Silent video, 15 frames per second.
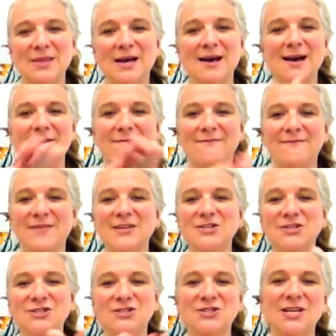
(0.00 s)
The
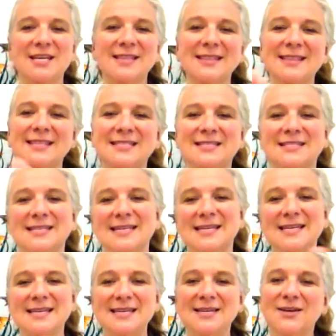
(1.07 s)
fish in the sea